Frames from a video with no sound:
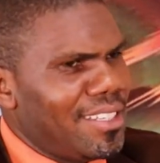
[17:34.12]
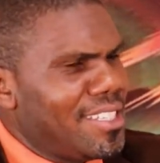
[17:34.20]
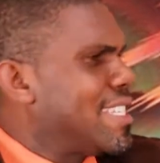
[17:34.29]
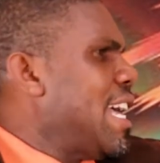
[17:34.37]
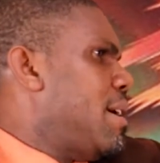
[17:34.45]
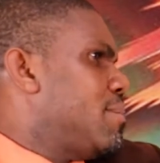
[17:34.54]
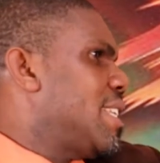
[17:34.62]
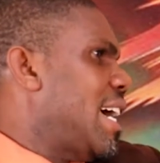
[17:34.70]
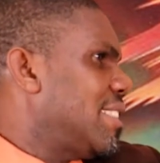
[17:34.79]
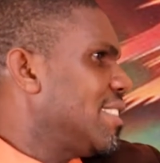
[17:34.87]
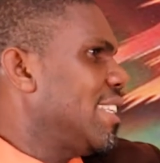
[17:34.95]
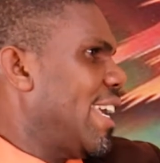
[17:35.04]
exams
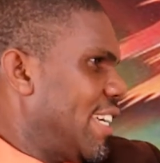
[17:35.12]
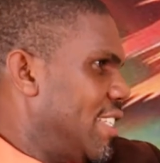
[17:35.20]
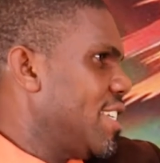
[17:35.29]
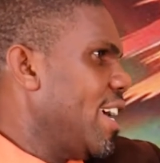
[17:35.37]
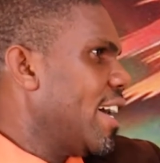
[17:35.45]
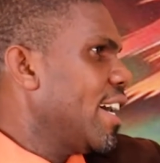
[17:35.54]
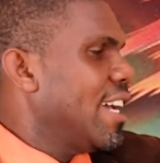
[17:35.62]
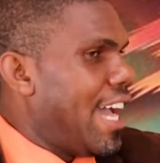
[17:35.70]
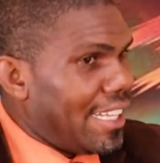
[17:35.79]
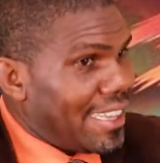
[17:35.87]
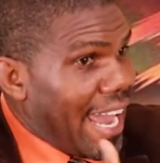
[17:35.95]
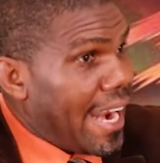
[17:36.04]
that they can take,
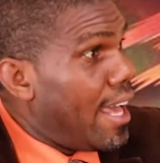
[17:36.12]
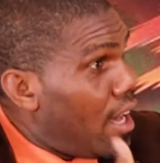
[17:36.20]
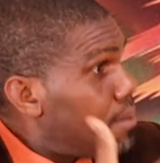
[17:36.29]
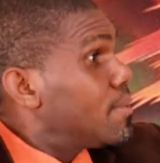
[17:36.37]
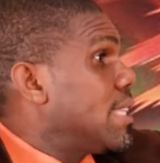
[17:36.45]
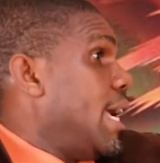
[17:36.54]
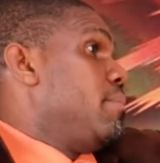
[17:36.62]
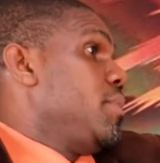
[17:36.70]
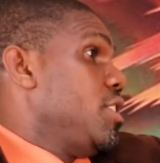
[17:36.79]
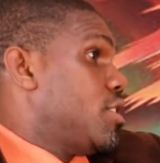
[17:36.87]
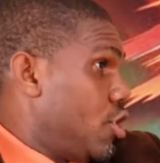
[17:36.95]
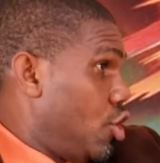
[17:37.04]
and that helps them.
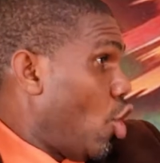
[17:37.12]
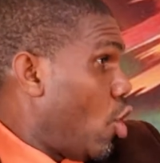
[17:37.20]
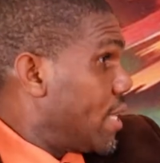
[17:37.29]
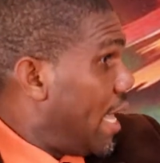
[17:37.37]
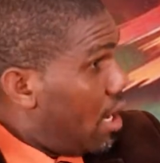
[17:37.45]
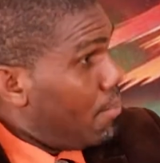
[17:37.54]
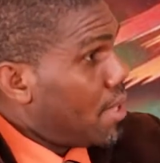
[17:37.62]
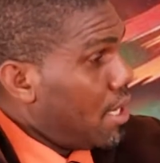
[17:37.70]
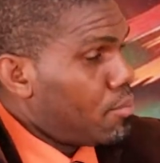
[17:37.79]
It does help